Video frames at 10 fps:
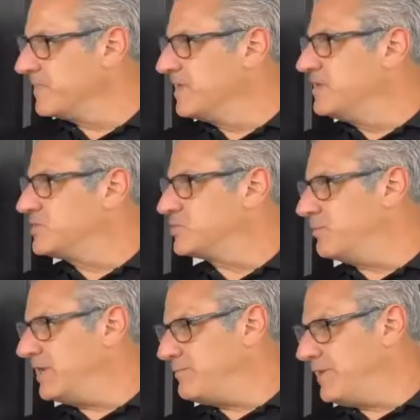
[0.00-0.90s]
So
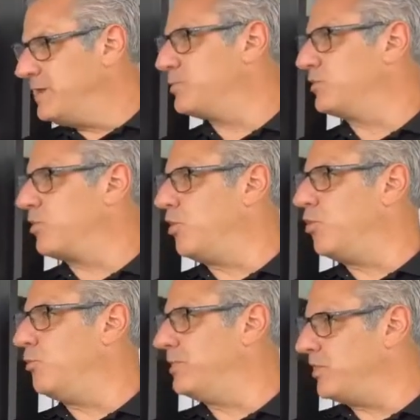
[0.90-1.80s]
many people are
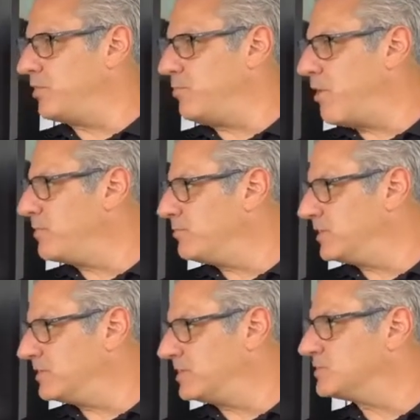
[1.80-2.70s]
home in their apartment
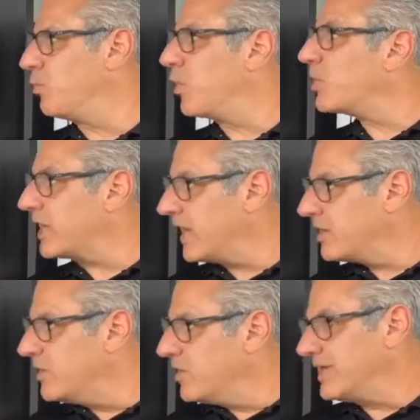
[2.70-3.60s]
buildings working.
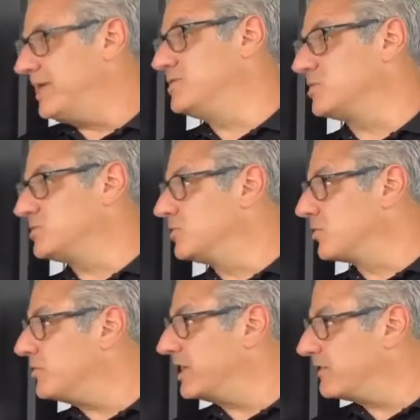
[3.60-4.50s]
Kids are
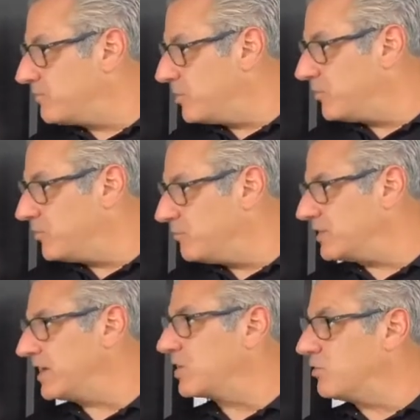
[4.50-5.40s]
learning from home. They're
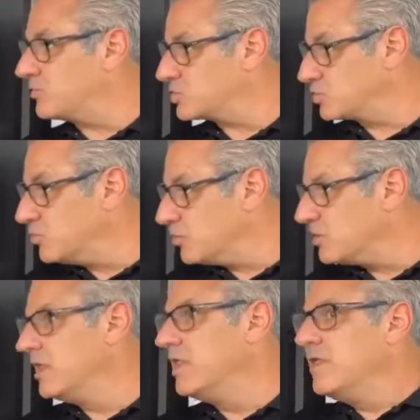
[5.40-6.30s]
not going to school.
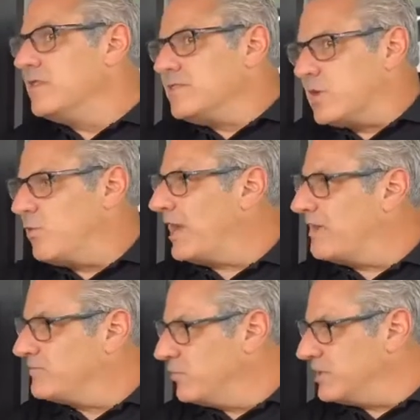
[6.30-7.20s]
They don't want to
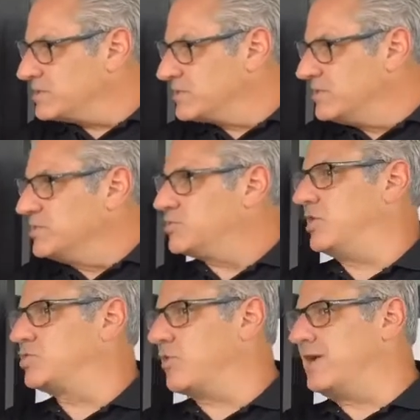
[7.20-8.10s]
have noise. So they're
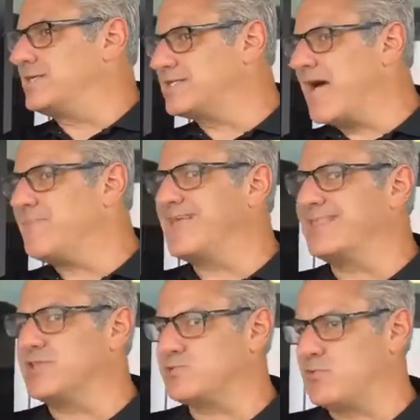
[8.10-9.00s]
trying to stop that
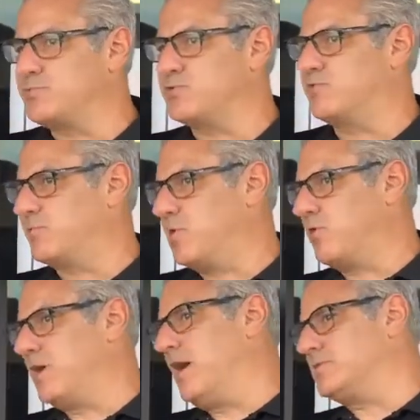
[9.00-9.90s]
disruption from
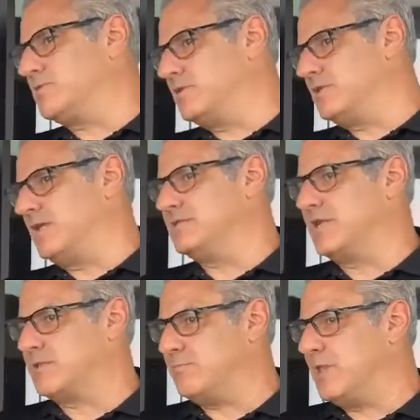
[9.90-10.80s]
going on. So things
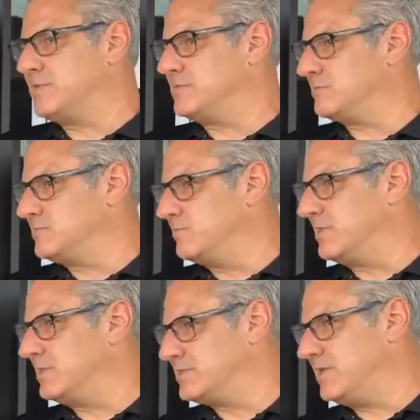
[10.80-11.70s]
that De Blasio is doing
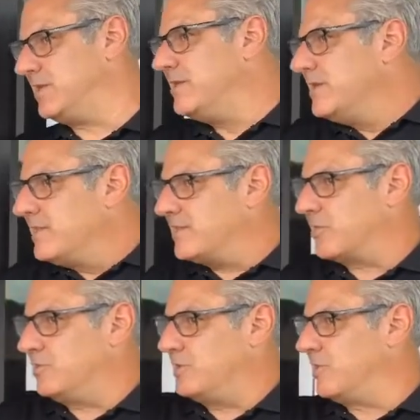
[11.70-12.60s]
in the city, not
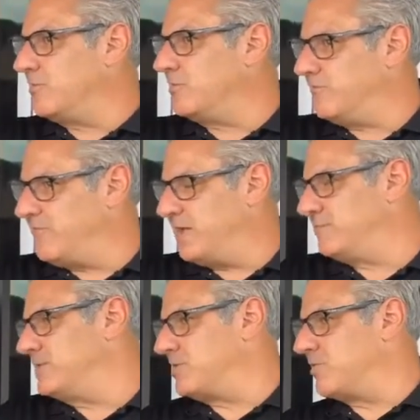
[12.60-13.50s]
only they're hurting the
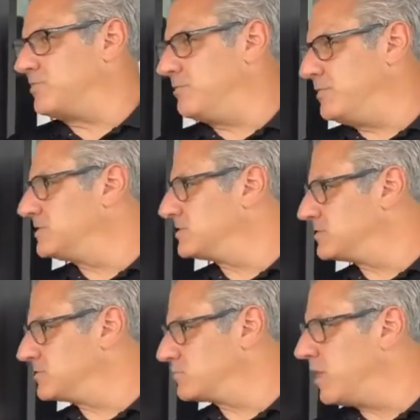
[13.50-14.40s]
families, they're hurting the businesses
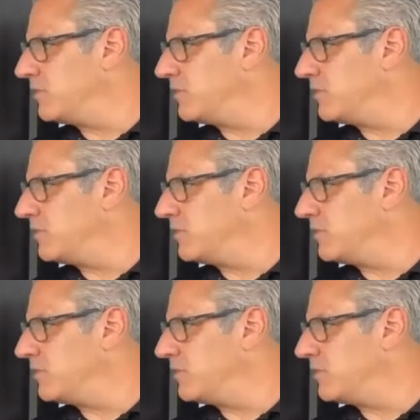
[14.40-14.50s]
as well.